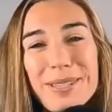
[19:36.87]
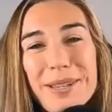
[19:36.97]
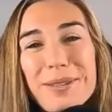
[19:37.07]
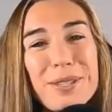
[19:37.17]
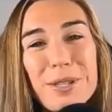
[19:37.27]
it
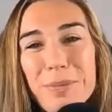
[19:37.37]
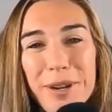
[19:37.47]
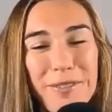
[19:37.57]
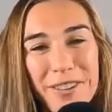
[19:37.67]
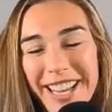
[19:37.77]
was
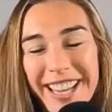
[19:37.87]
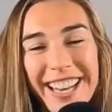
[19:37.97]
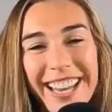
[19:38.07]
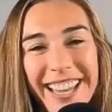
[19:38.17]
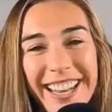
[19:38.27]
super fun.
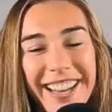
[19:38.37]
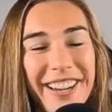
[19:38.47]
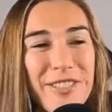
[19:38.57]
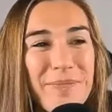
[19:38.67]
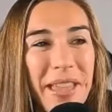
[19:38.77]
And
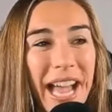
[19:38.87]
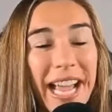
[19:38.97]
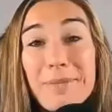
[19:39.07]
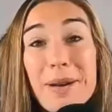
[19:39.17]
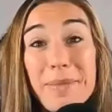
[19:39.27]
I
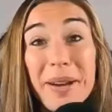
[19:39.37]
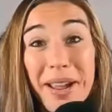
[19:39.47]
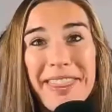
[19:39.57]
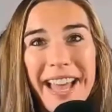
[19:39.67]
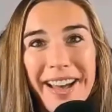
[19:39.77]
am a
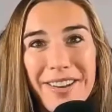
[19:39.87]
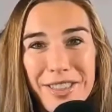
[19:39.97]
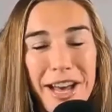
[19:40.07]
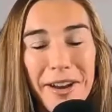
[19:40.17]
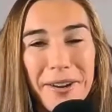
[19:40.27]

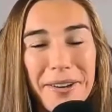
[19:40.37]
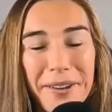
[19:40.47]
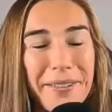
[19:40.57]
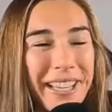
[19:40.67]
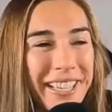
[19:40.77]

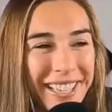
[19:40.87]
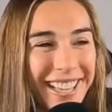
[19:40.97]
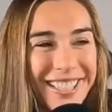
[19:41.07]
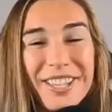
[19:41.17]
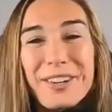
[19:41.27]
marathoner, like,
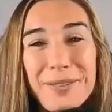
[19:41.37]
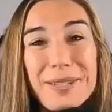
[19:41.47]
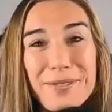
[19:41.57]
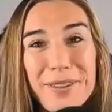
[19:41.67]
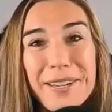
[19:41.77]
so it was
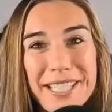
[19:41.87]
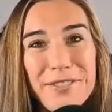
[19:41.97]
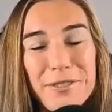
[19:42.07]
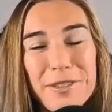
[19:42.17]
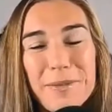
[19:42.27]
very
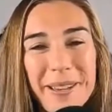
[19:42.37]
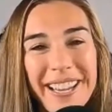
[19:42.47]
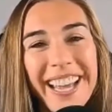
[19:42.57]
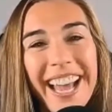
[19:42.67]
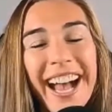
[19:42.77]
different for
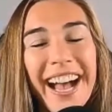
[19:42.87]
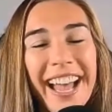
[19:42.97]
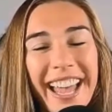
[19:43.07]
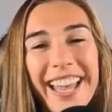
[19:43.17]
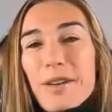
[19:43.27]
me.
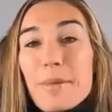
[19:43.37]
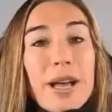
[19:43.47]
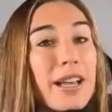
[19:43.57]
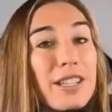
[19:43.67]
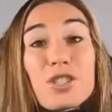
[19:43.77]

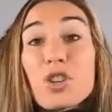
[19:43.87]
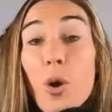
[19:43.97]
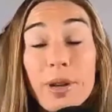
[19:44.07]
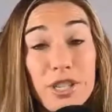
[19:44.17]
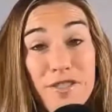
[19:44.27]
So
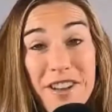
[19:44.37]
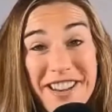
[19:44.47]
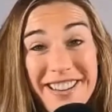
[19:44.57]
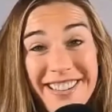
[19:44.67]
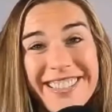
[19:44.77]
much
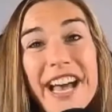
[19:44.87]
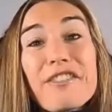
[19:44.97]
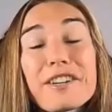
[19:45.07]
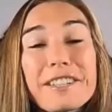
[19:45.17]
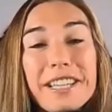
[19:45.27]
fun.
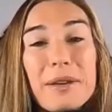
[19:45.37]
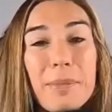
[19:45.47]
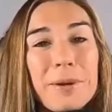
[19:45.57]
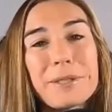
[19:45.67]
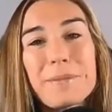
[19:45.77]
Definitely
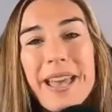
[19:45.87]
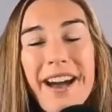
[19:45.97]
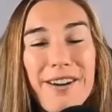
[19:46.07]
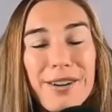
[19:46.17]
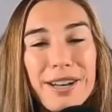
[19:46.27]
pulled me
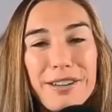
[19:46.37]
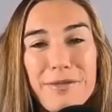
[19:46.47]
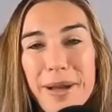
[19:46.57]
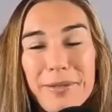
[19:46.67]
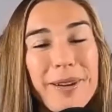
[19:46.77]
out of
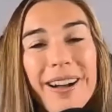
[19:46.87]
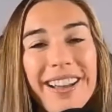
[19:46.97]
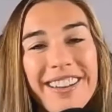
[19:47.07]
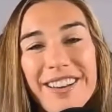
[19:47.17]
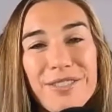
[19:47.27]
my rut,
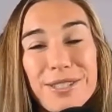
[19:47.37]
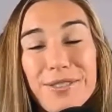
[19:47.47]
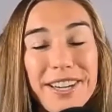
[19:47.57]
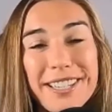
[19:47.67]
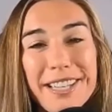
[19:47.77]
and I was
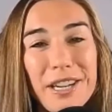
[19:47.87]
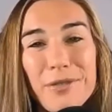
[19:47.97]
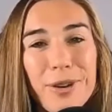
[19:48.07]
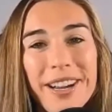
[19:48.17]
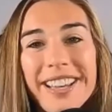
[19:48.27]
very excited
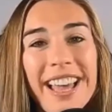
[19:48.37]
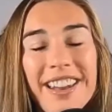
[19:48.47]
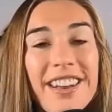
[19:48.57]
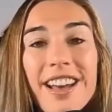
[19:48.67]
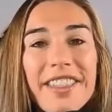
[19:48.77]
for it.
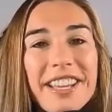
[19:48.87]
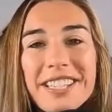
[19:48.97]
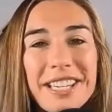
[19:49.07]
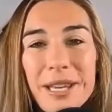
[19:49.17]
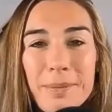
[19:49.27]
Again, nothing
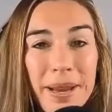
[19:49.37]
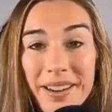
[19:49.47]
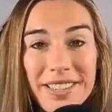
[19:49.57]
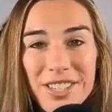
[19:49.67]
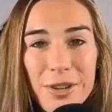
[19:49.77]
to compare
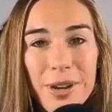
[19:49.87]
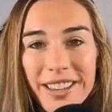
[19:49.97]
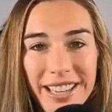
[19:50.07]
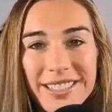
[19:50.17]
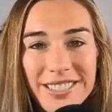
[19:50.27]
it to. I
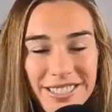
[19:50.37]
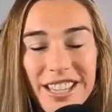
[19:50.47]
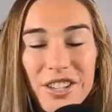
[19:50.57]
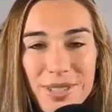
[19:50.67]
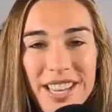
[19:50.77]
like
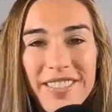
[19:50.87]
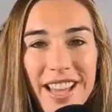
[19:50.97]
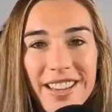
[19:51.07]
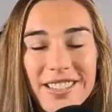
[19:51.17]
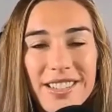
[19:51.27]
that you said
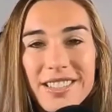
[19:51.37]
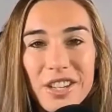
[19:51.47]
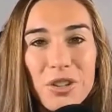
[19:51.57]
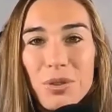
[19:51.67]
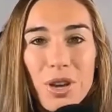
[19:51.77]
that because it's
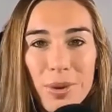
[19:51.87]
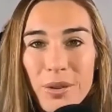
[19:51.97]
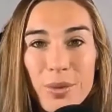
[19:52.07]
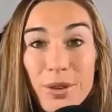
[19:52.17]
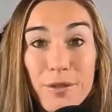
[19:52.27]
like you go in
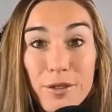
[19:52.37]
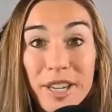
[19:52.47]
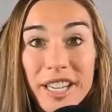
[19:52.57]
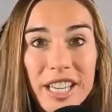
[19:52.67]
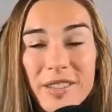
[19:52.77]
with a
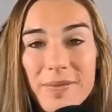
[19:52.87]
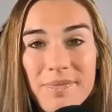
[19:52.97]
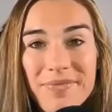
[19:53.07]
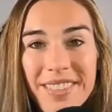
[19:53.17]
freedom